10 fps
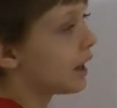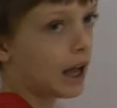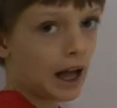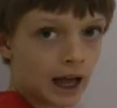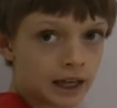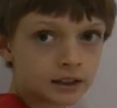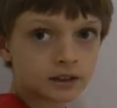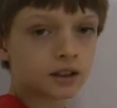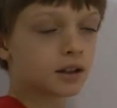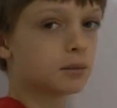8
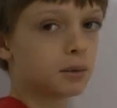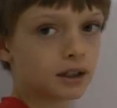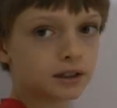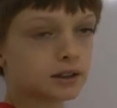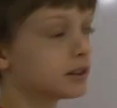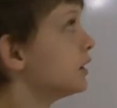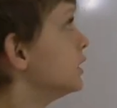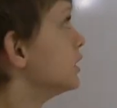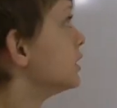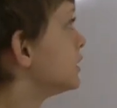minus
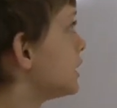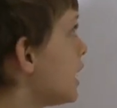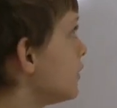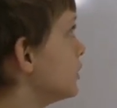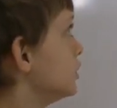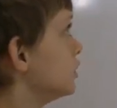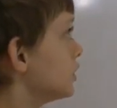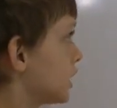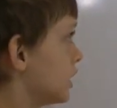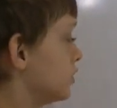7
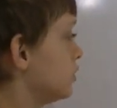you can